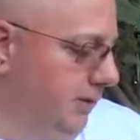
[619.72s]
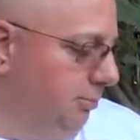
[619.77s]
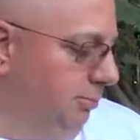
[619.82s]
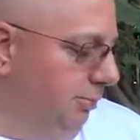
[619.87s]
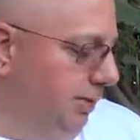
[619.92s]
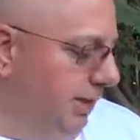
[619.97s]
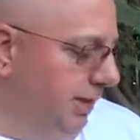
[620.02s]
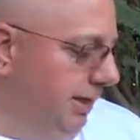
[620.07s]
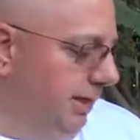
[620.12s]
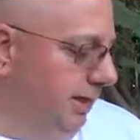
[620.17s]
The
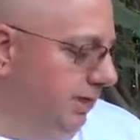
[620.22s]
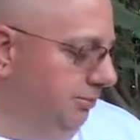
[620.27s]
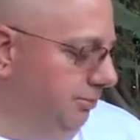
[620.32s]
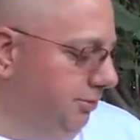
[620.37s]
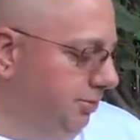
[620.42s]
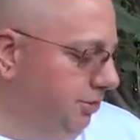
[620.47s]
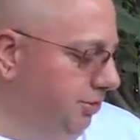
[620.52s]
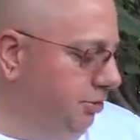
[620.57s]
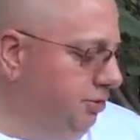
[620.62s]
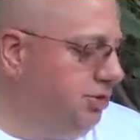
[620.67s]
plane
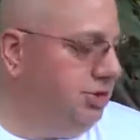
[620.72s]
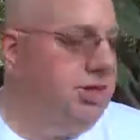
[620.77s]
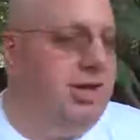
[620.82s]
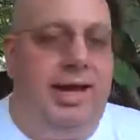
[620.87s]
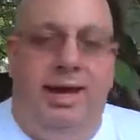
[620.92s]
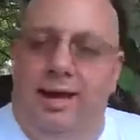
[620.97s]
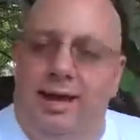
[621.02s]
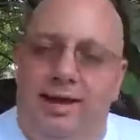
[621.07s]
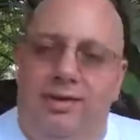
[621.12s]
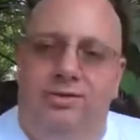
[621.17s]
of
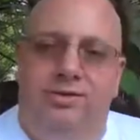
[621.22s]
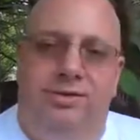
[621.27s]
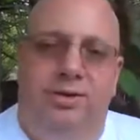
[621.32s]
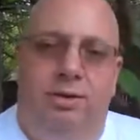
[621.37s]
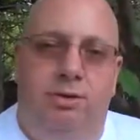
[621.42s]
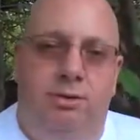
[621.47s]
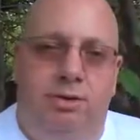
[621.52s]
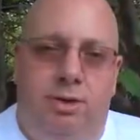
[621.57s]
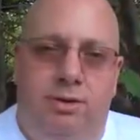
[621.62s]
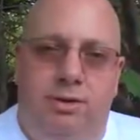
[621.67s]
inertia has
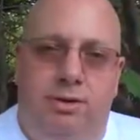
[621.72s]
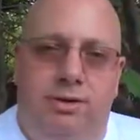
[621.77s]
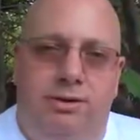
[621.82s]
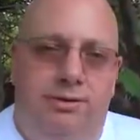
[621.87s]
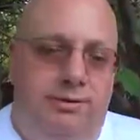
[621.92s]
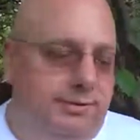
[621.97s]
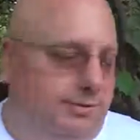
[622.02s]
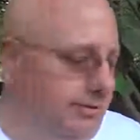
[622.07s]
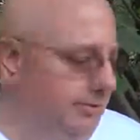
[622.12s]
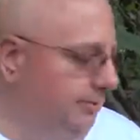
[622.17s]
no
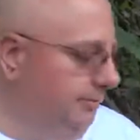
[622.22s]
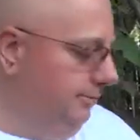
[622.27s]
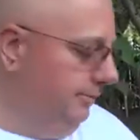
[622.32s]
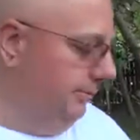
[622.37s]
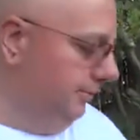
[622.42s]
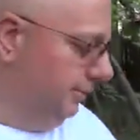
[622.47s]
locus.